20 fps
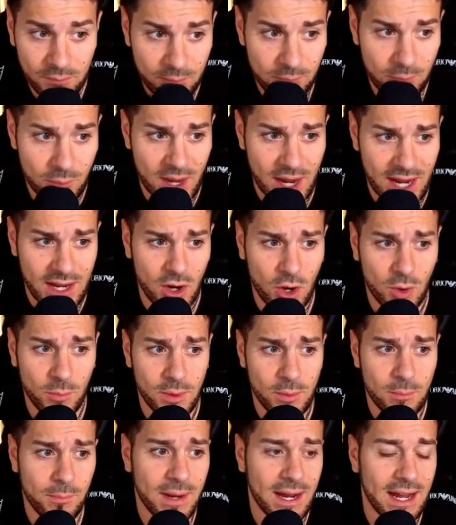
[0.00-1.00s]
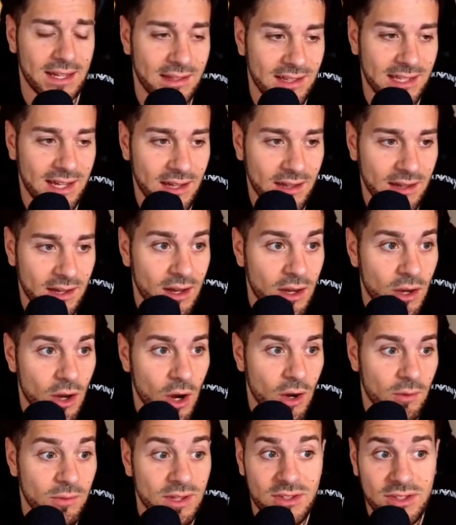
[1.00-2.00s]
break open black center,
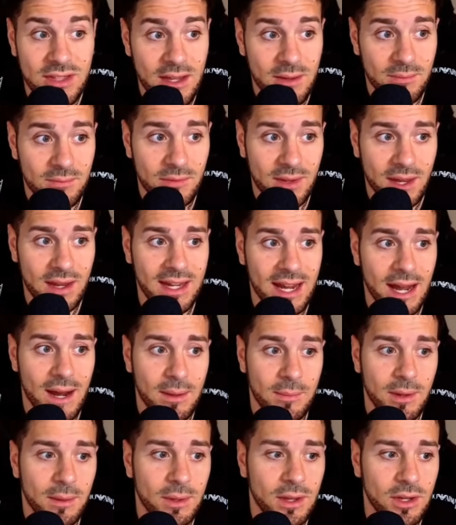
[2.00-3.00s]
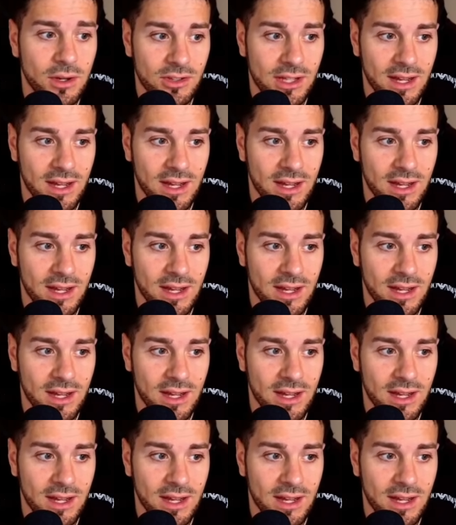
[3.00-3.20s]
obviously I'm very happy because